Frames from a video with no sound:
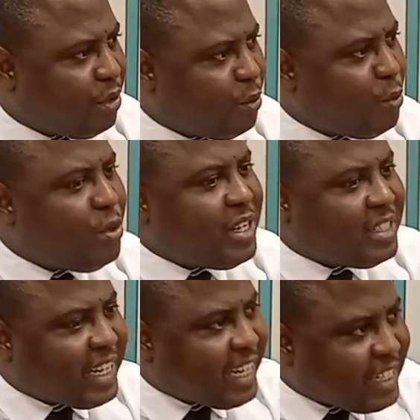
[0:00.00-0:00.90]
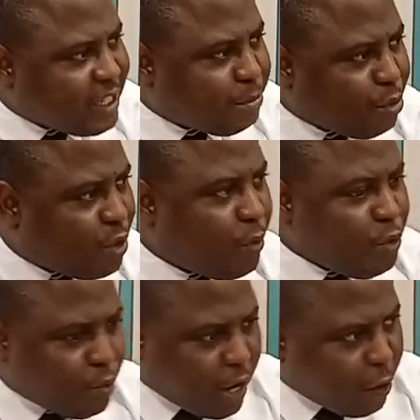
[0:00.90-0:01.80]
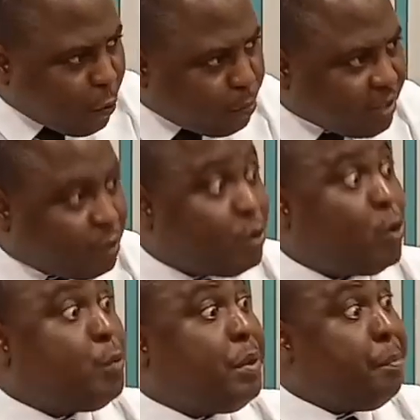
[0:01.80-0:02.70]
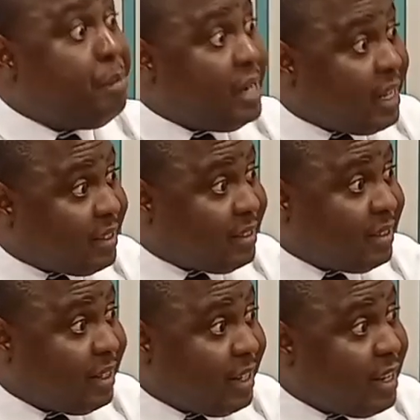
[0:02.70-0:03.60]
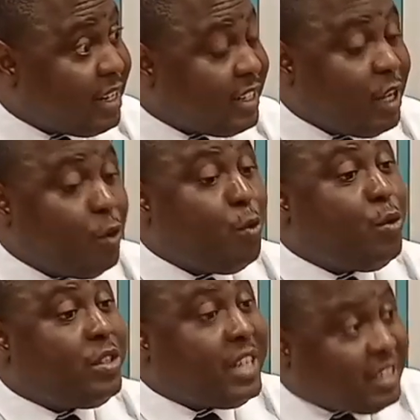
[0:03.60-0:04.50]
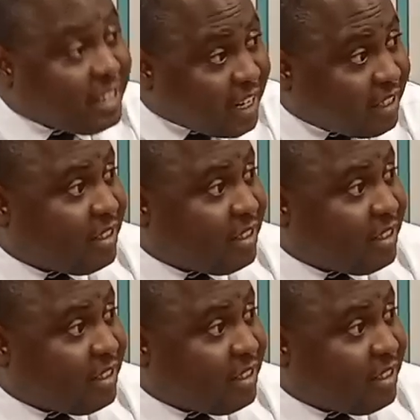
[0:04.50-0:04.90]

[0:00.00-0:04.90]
Who is taking this money? When you accumulate, it's going to be in billions. Then who take charge?